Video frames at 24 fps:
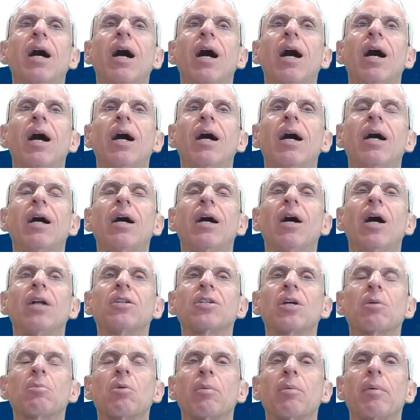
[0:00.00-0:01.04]

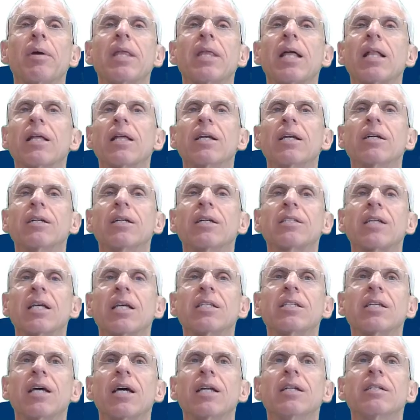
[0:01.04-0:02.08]
I'll talk more about that later,
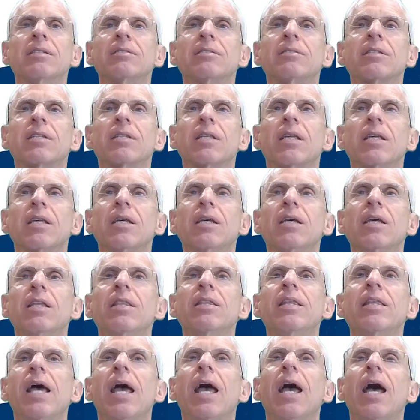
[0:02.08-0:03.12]
as I said.
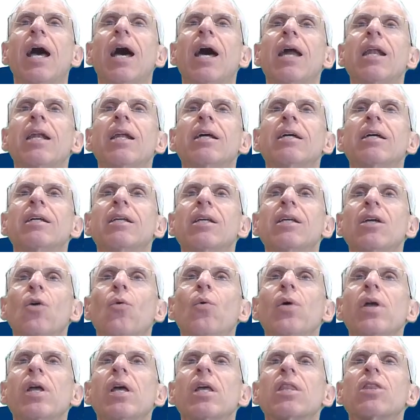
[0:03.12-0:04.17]
Then
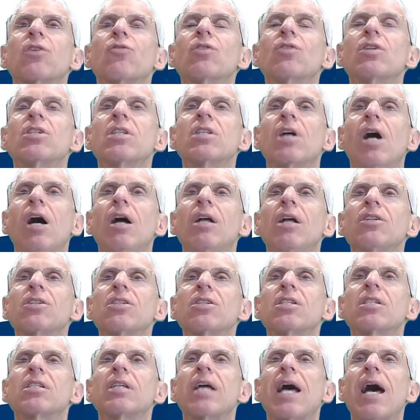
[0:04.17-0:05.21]
we get the
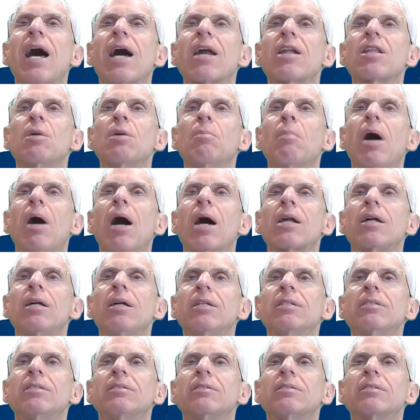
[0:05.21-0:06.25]
results out of the
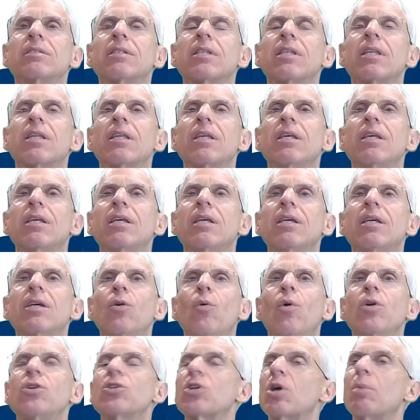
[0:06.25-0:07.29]
model,
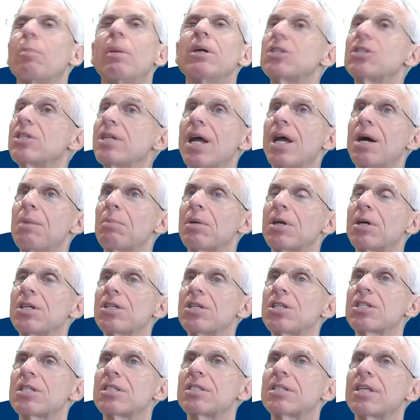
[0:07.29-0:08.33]
which are a bunch of
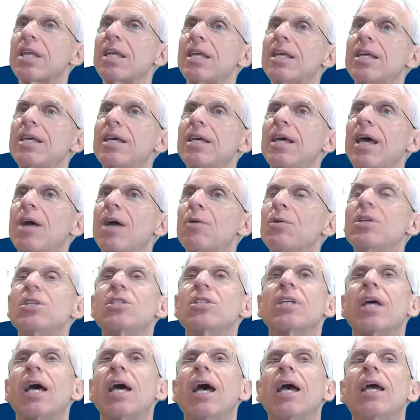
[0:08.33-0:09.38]
numbers, and
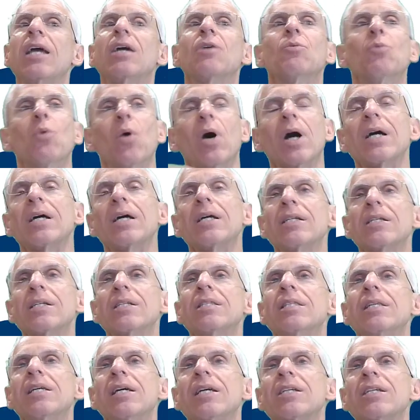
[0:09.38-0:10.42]
we say,
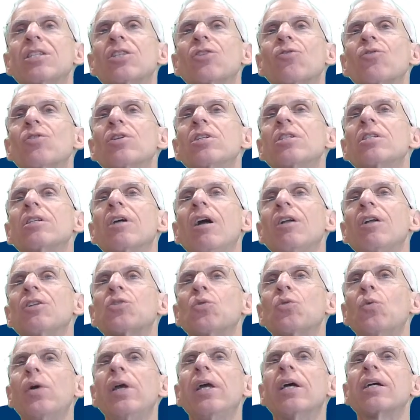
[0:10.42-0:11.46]
was this the
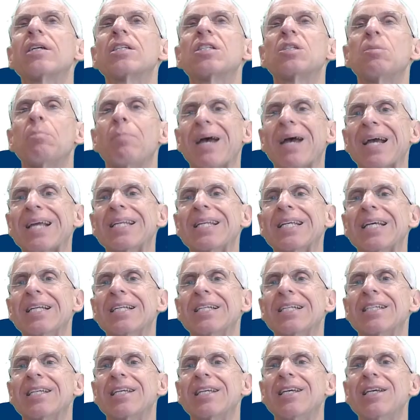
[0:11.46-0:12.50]
results we
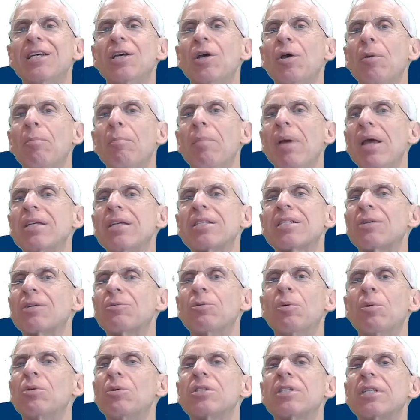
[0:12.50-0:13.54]
expected
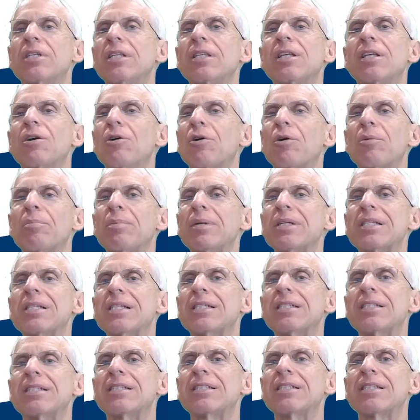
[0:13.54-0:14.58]
based on what was in the
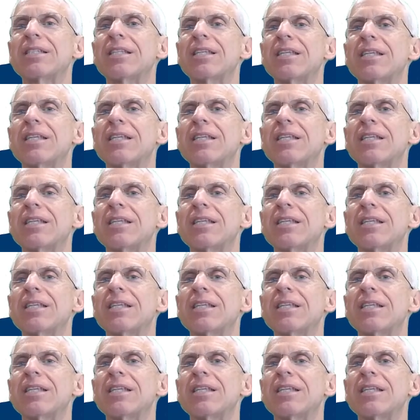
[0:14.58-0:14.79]
corpus?